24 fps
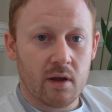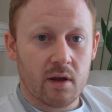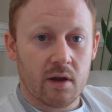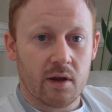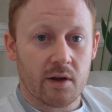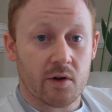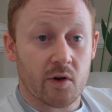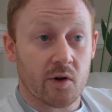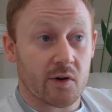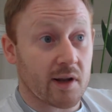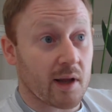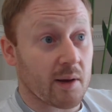You
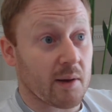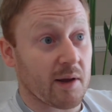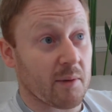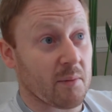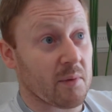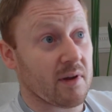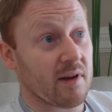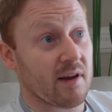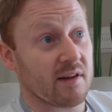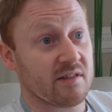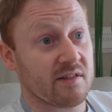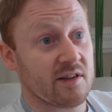know, and I,
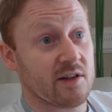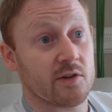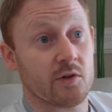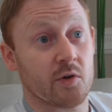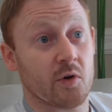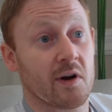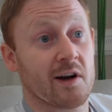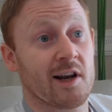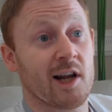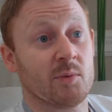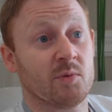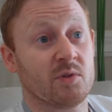I still
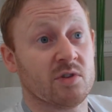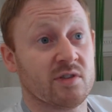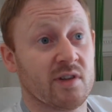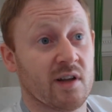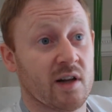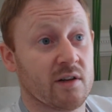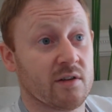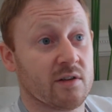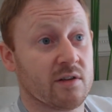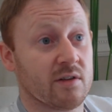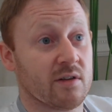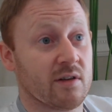don't class
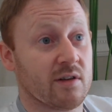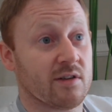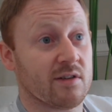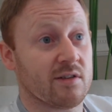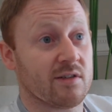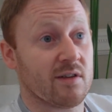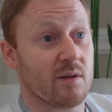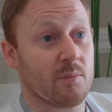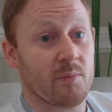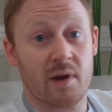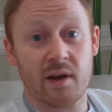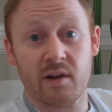myself as, as
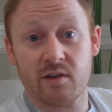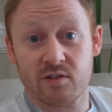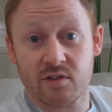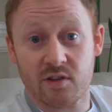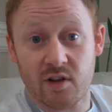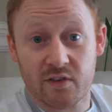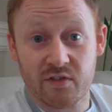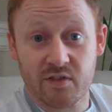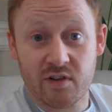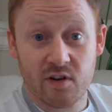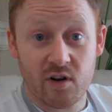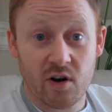the best. You know,
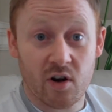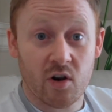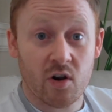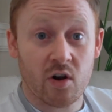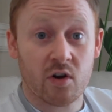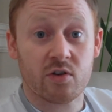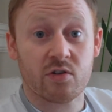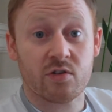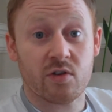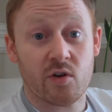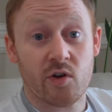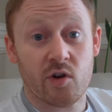I still got
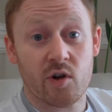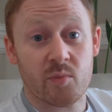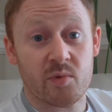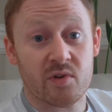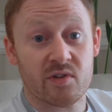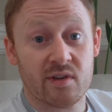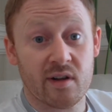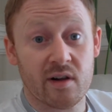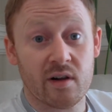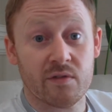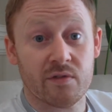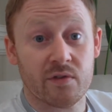lots to learn
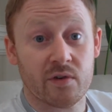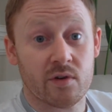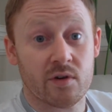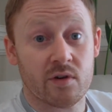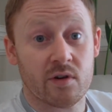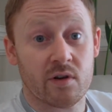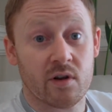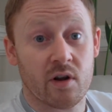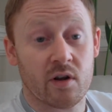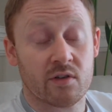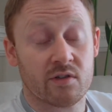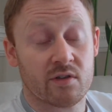myself, you know,
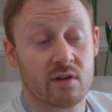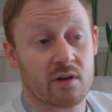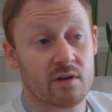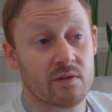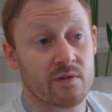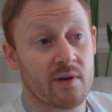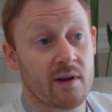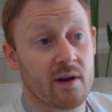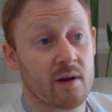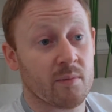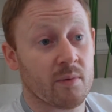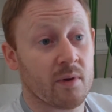and lots to
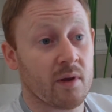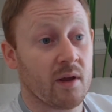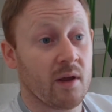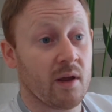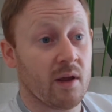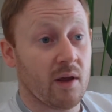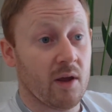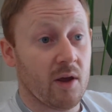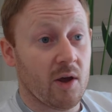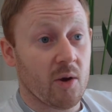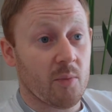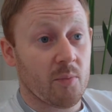develop.
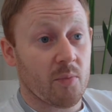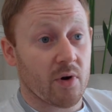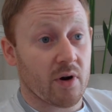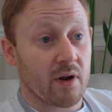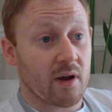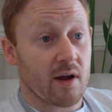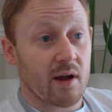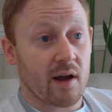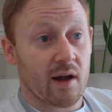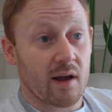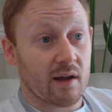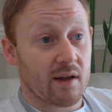But
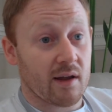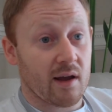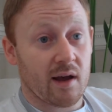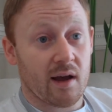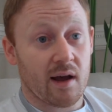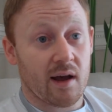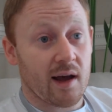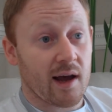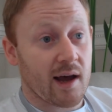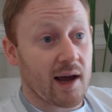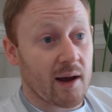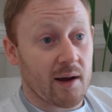
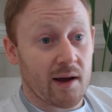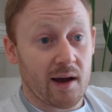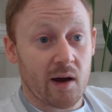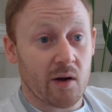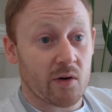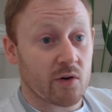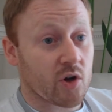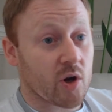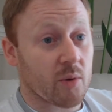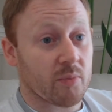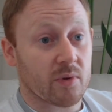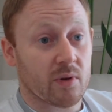I, I,
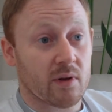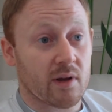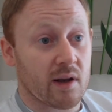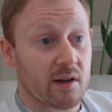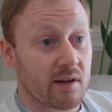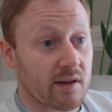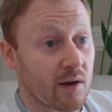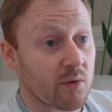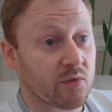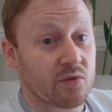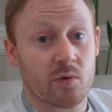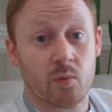would come, I,
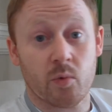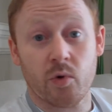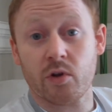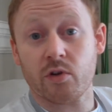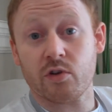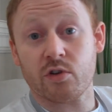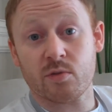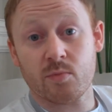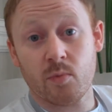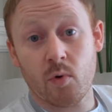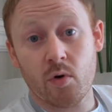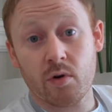I was in work
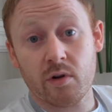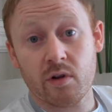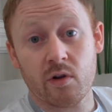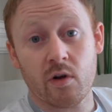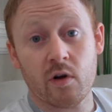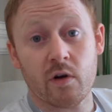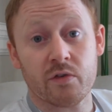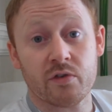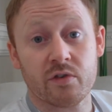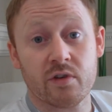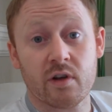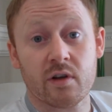this morning at
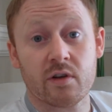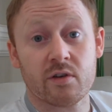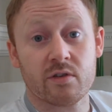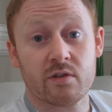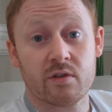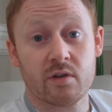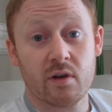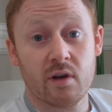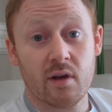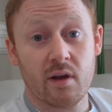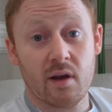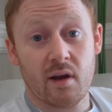half six,
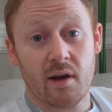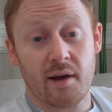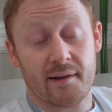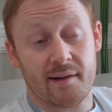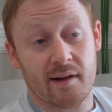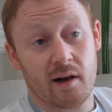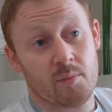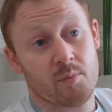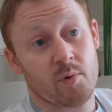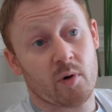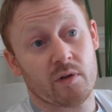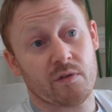and
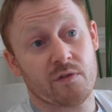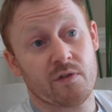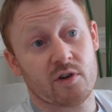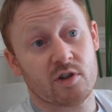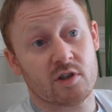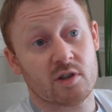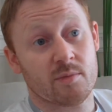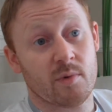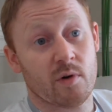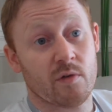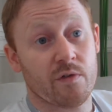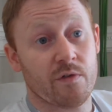I'll probably
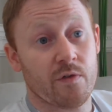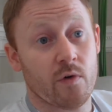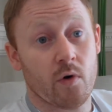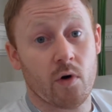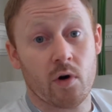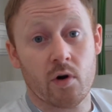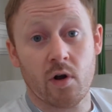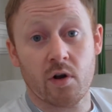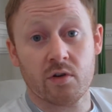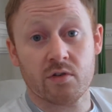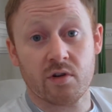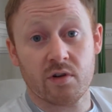finish at about four
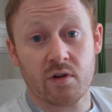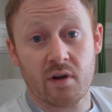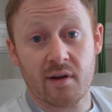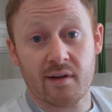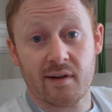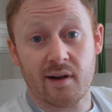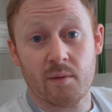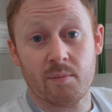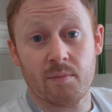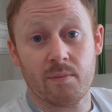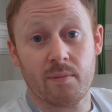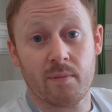o'clock today,
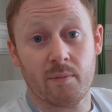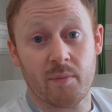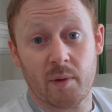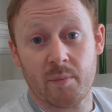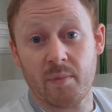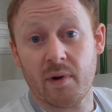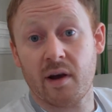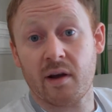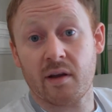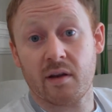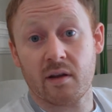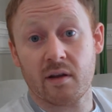and I'll be
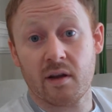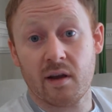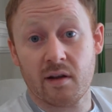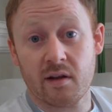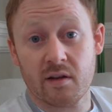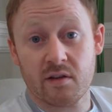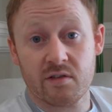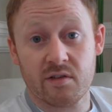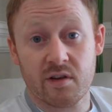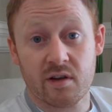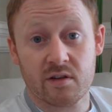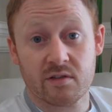back in again
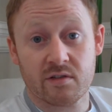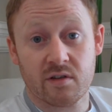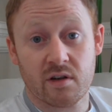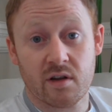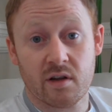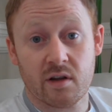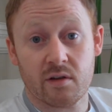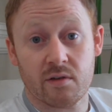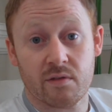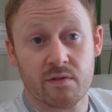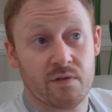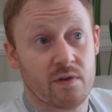at six
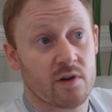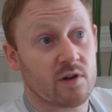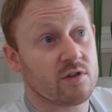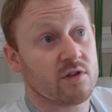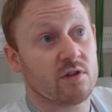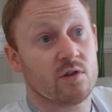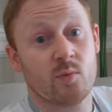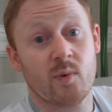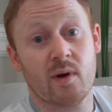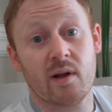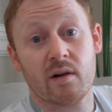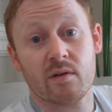tonight and finish
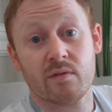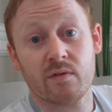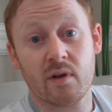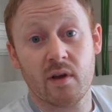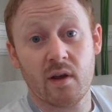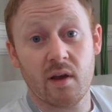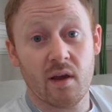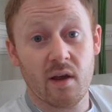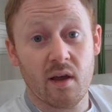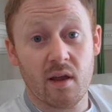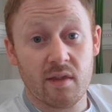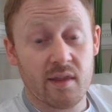at 12.
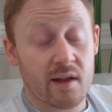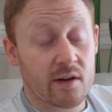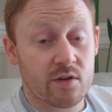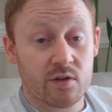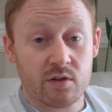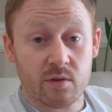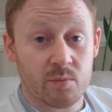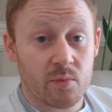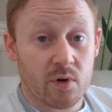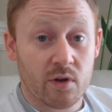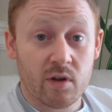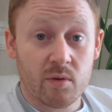That
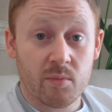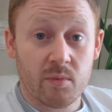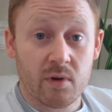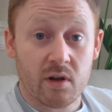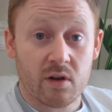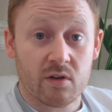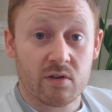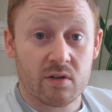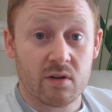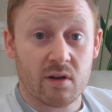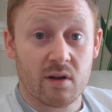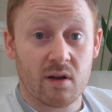doesn't bother me
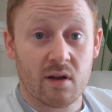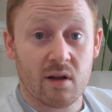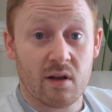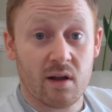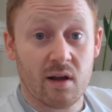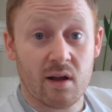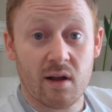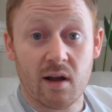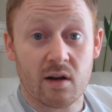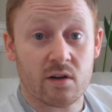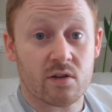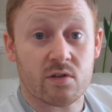because
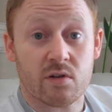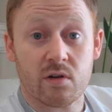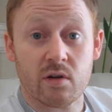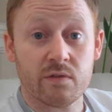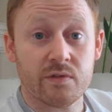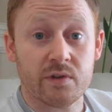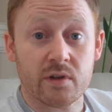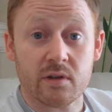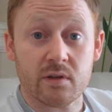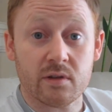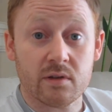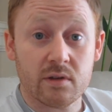I, I just
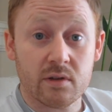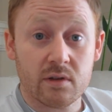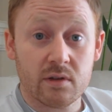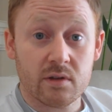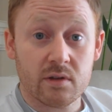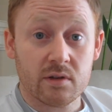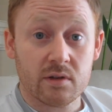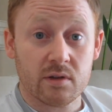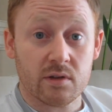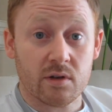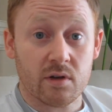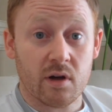love it.
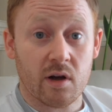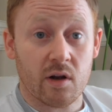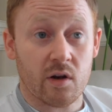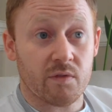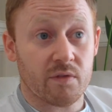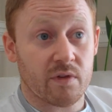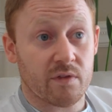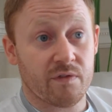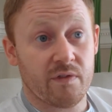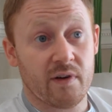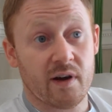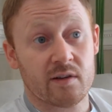You know, I
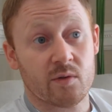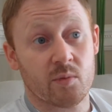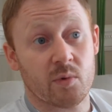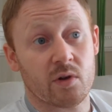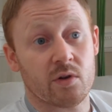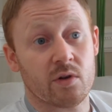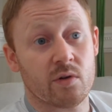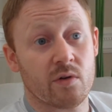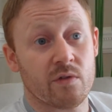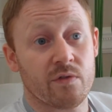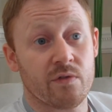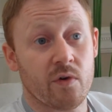love the fact we
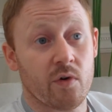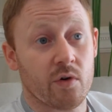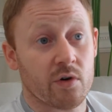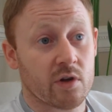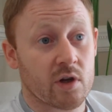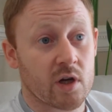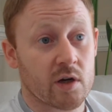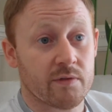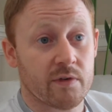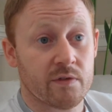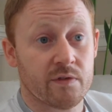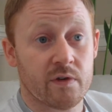can do a 40
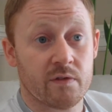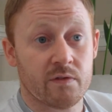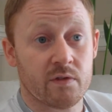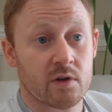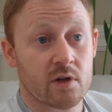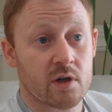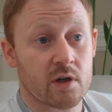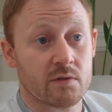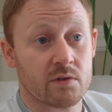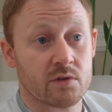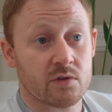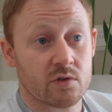cover, 50
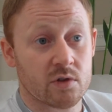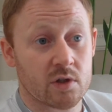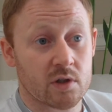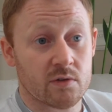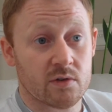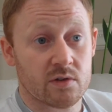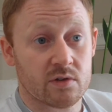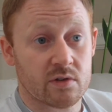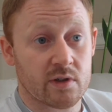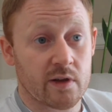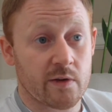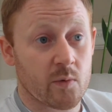cover
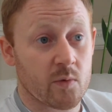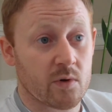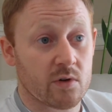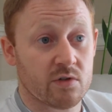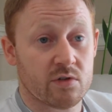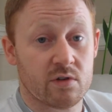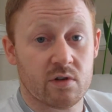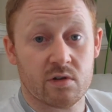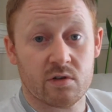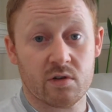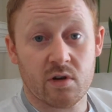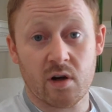service, and everyone
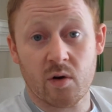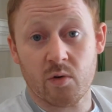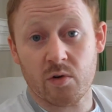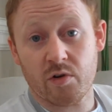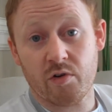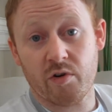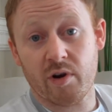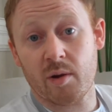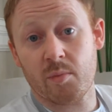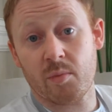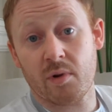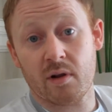sees how
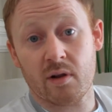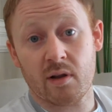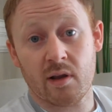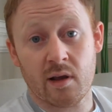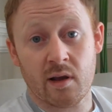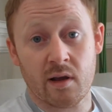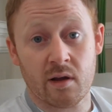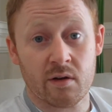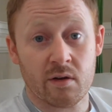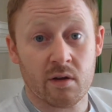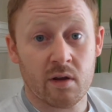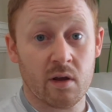great meal they
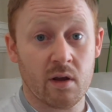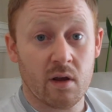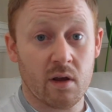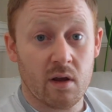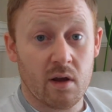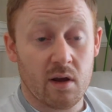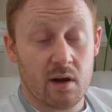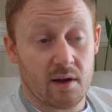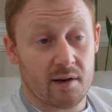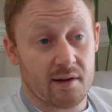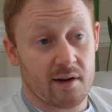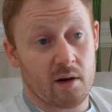had
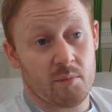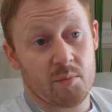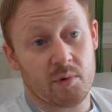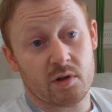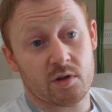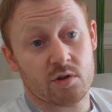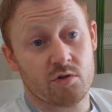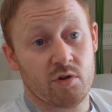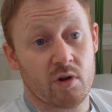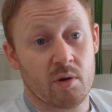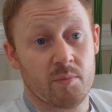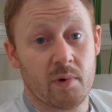and I'll be
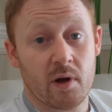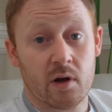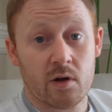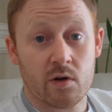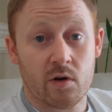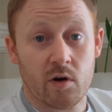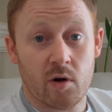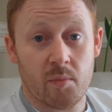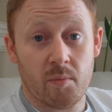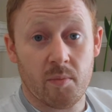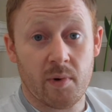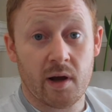straight back
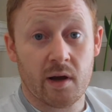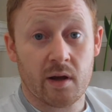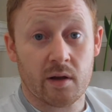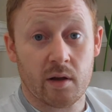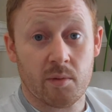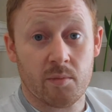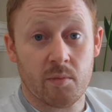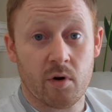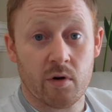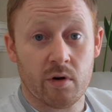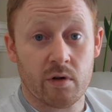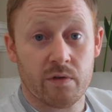home, back at
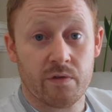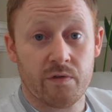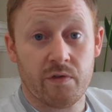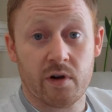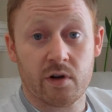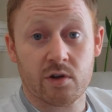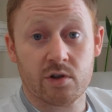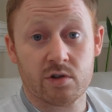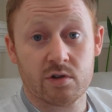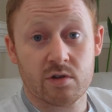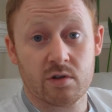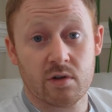tomorrow,
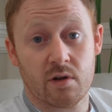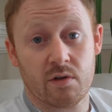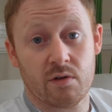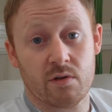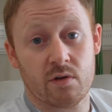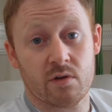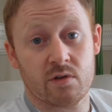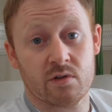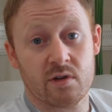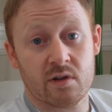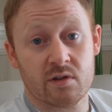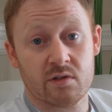fresh,
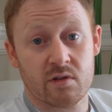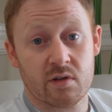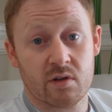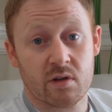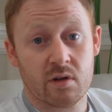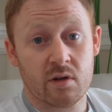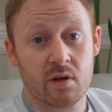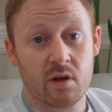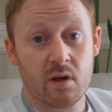enthusiastic.